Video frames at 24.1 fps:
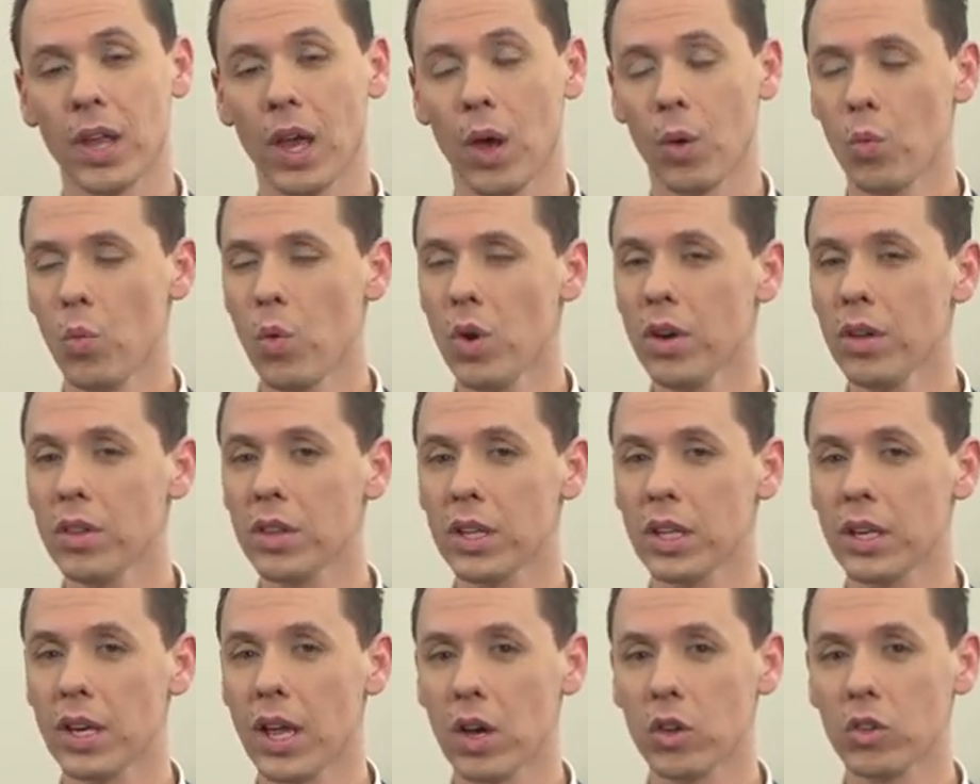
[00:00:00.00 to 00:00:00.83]
And one of
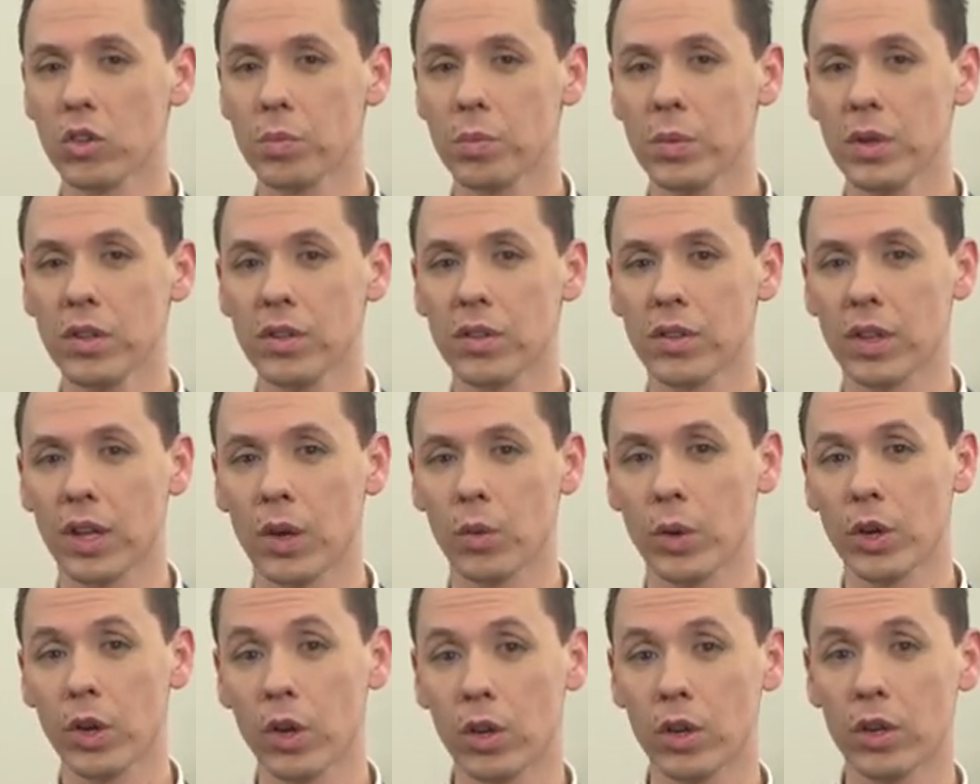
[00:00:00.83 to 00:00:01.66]
the announcements that
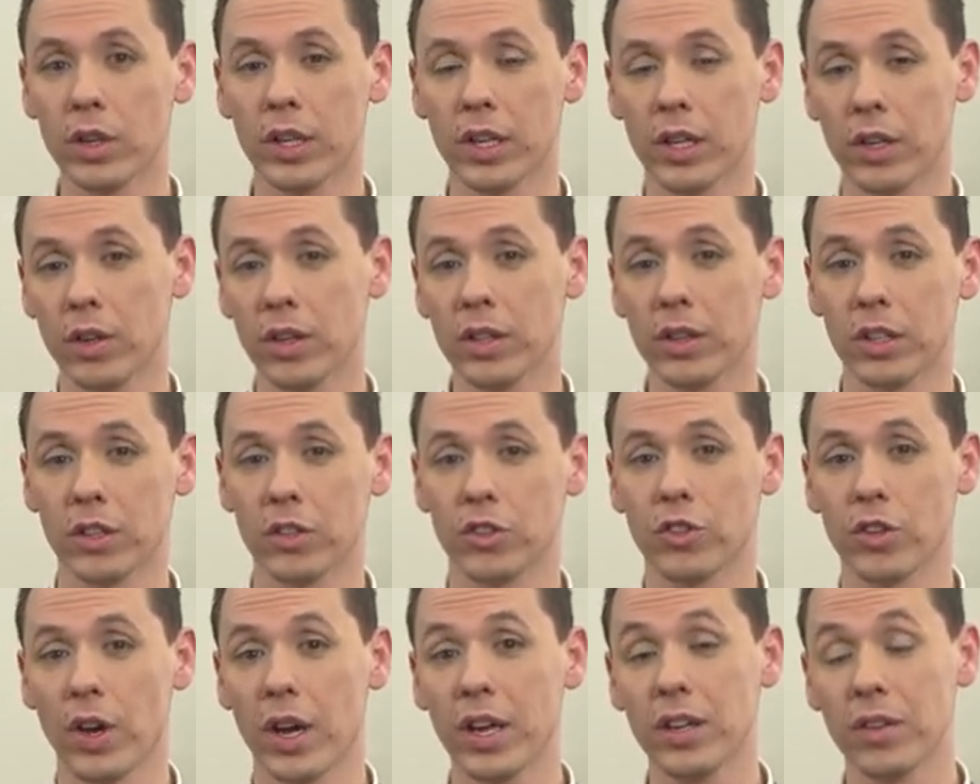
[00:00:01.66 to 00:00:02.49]
we heard here at the
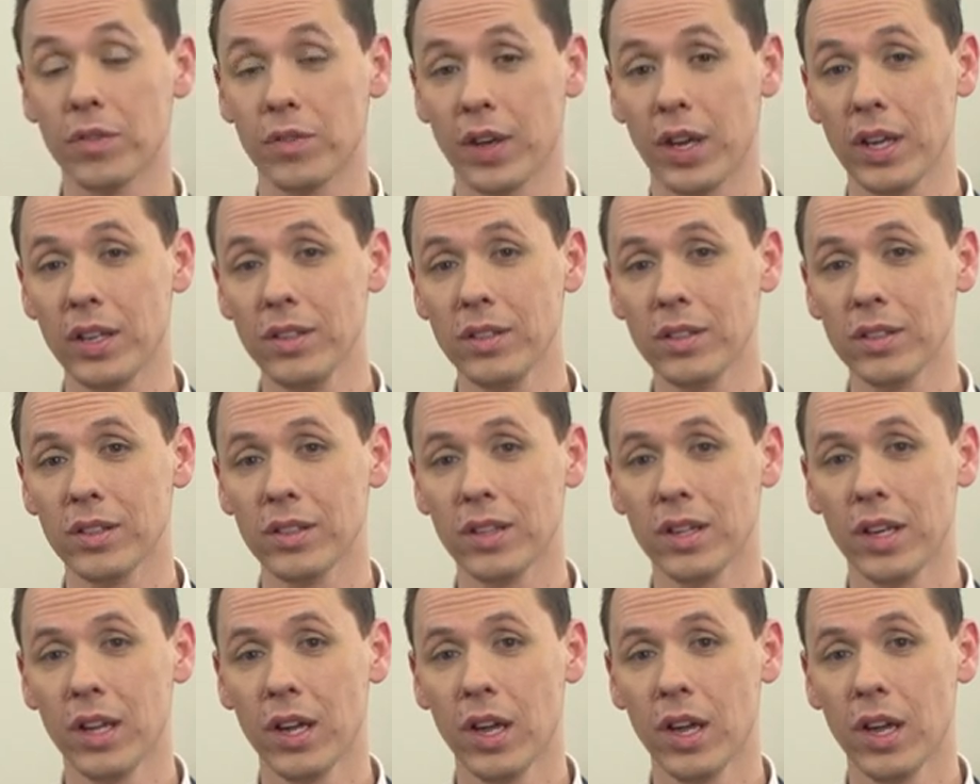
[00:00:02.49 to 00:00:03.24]
Shine event